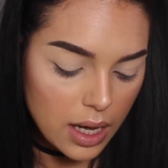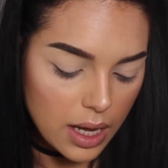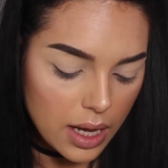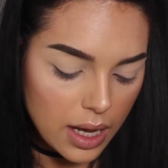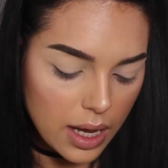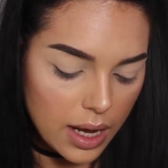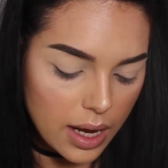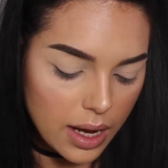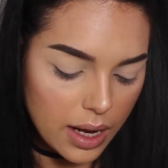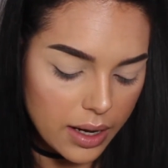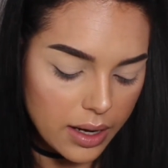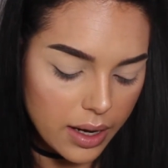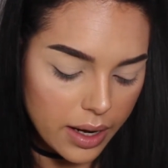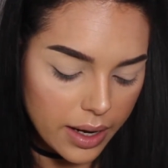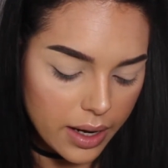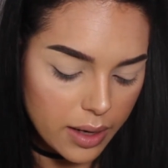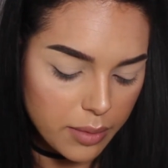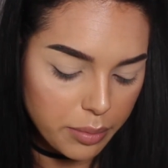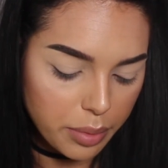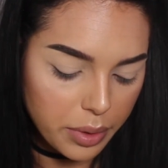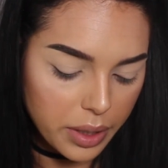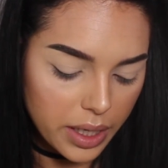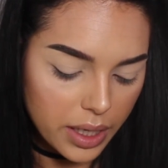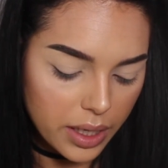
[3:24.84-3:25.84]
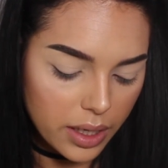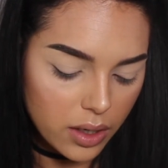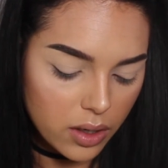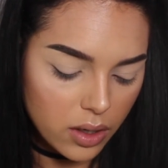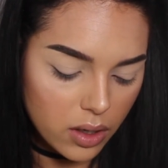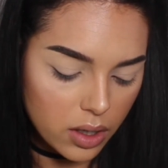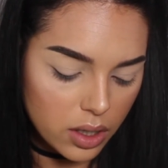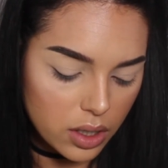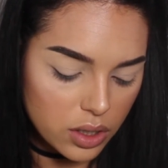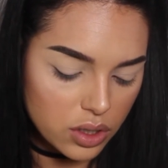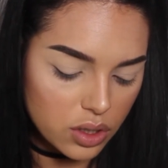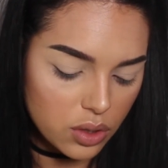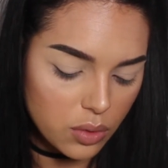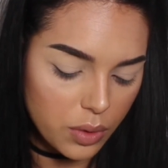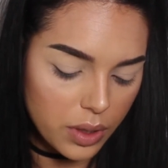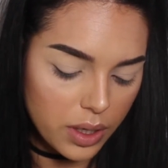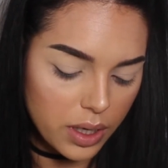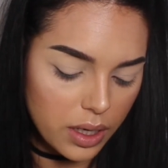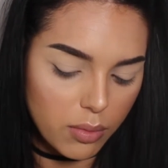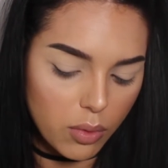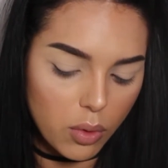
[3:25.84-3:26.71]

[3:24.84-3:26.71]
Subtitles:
And I am planning on doing